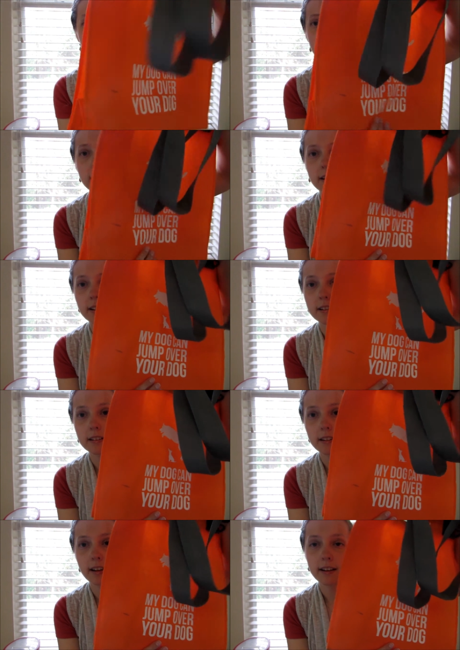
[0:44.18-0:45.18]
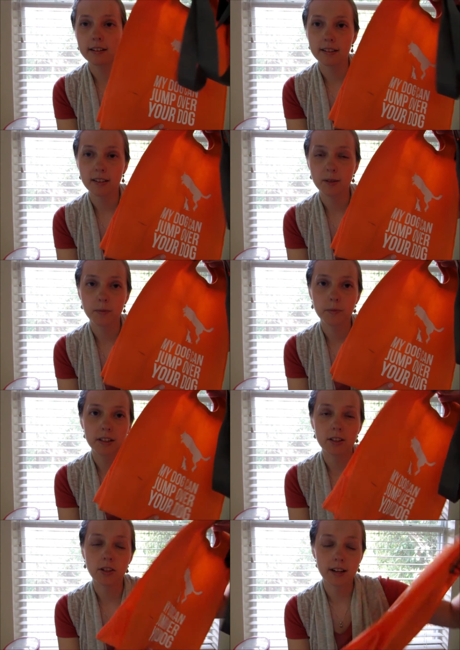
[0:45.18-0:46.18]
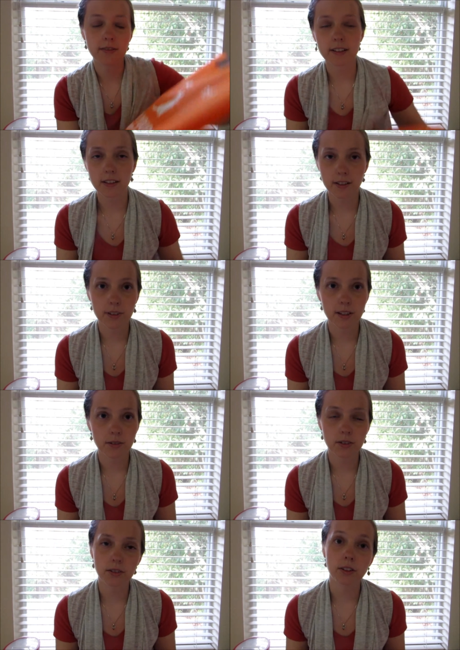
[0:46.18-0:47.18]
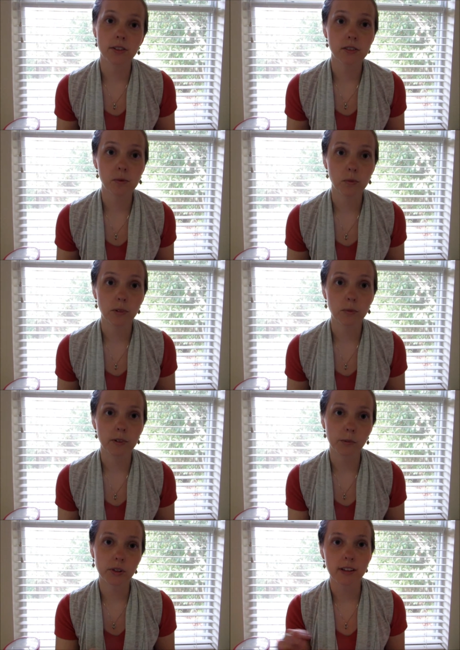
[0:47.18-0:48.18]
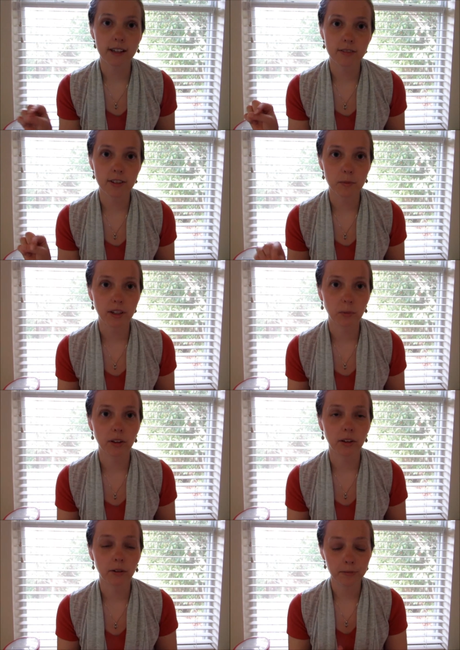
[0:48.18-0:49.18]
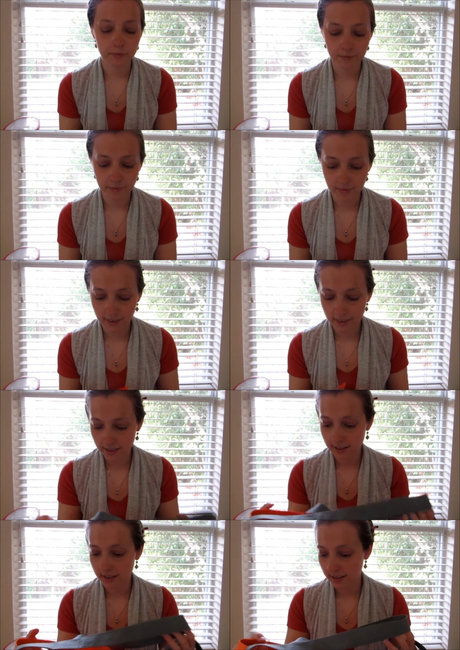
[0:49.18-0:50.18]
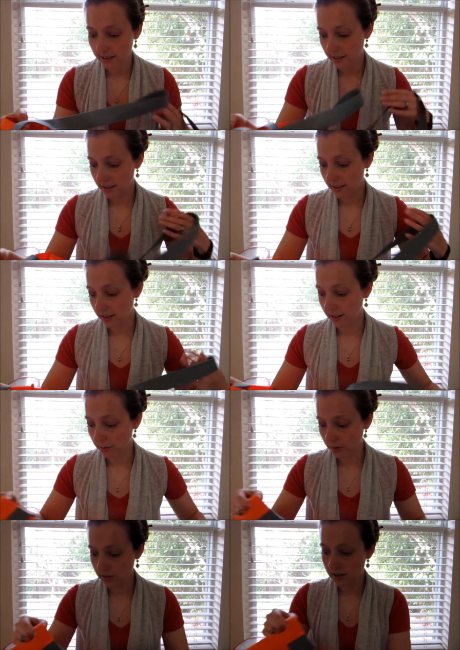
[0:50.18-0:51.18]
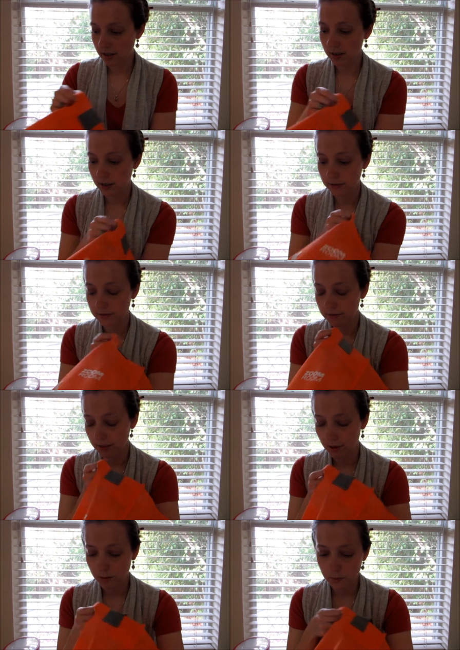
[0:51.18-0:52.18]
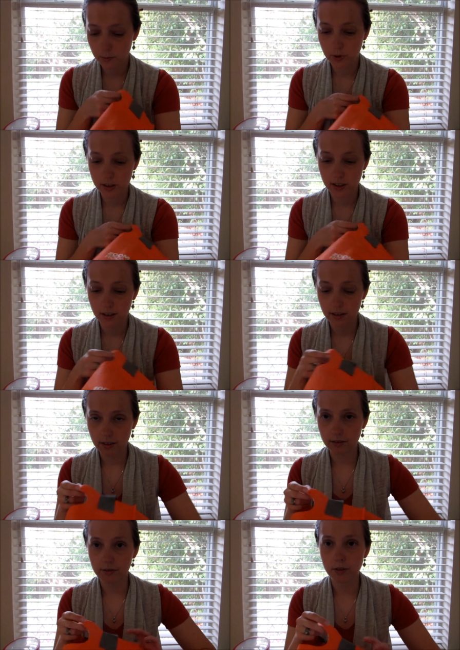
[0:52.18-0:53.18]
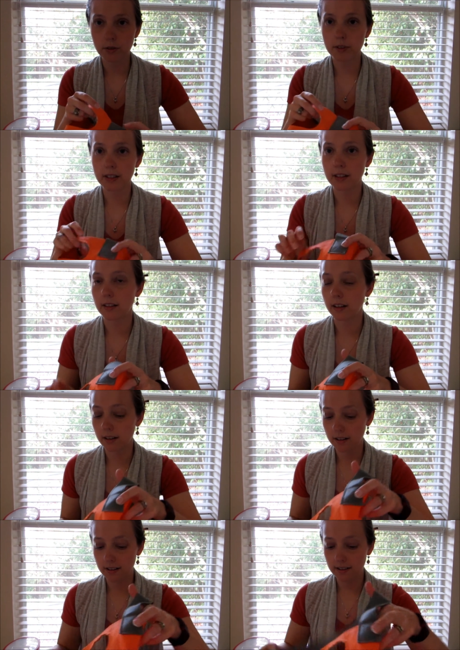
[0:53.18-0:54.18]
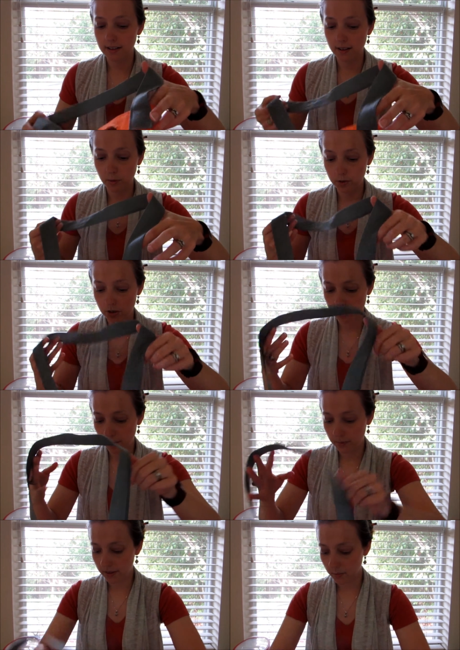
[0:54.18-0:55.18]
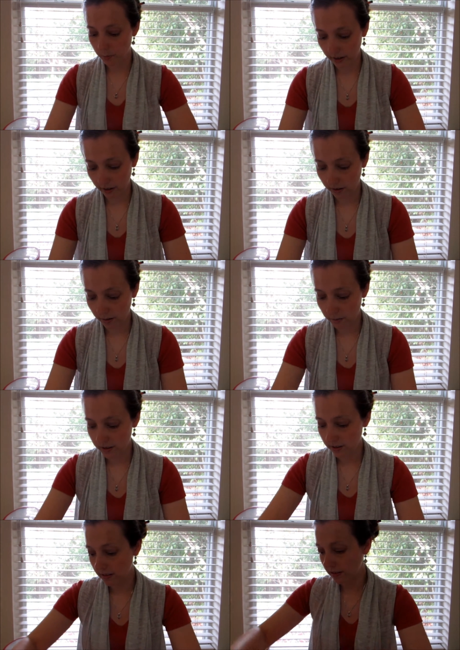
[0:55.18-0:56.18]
we got at the training facility we go to called Zoom Room. I'll put a link for them down below. And start off with putting the food in there because it helps shape this bag up because